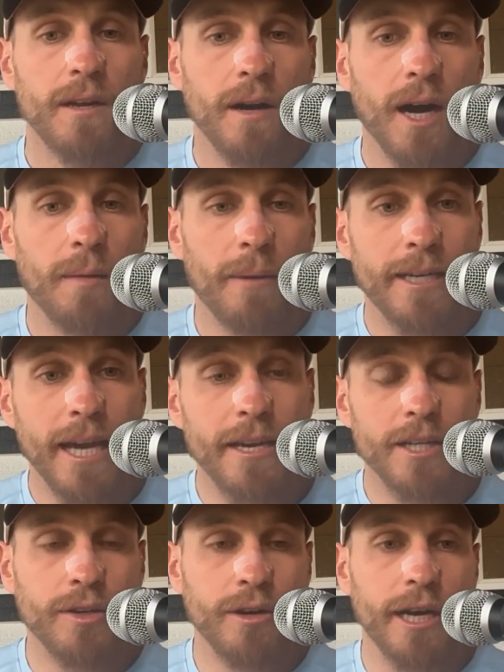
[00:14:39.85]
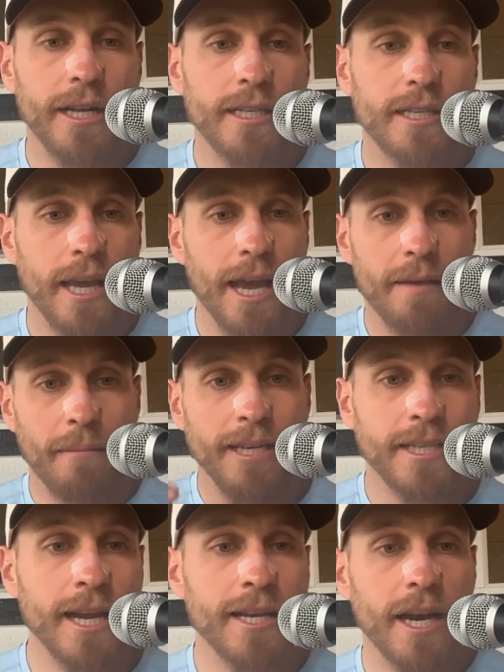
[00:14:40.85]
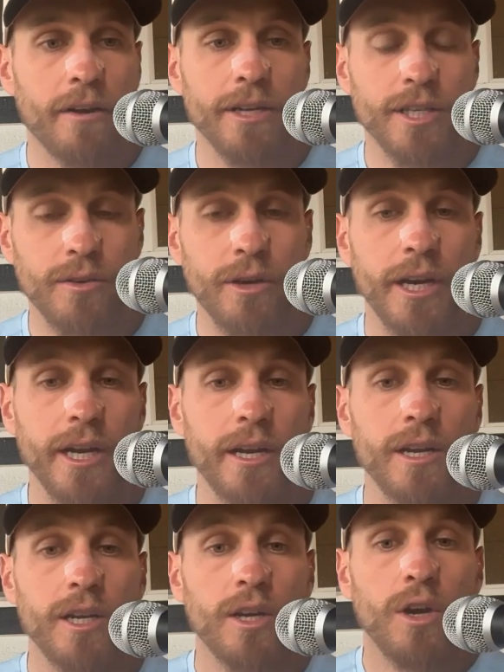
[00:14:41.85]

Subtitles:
my data screens, and my secondary screen